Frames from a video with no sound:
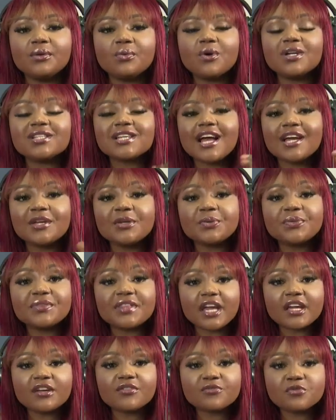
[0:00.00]
What are you
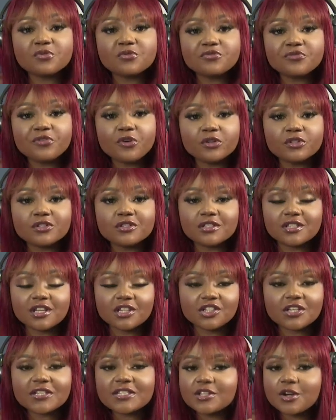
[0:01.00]
thankful for today?
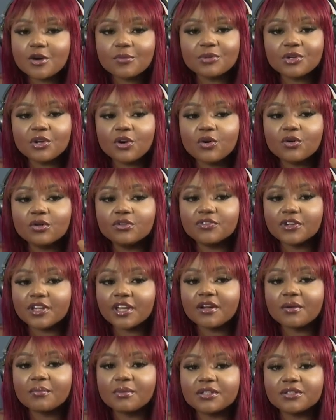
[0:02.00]
Just tell me your own.
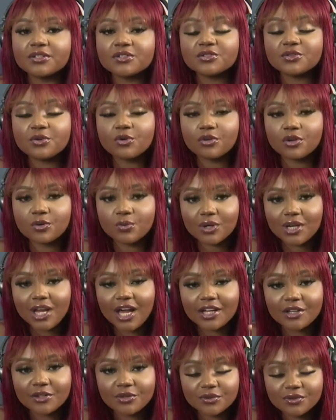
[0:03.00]
Forget about the story. What
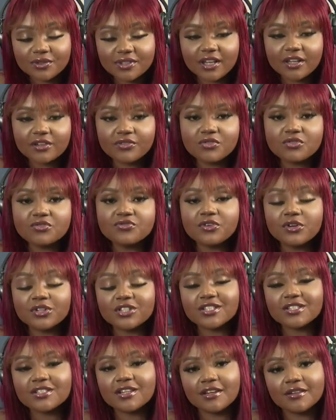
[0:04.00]
are you thankful for
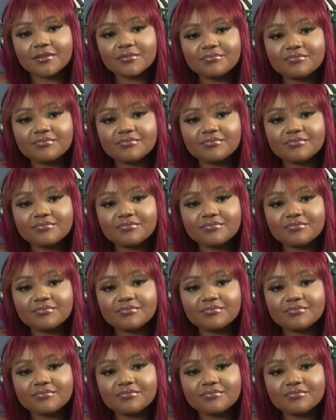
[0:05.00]
today?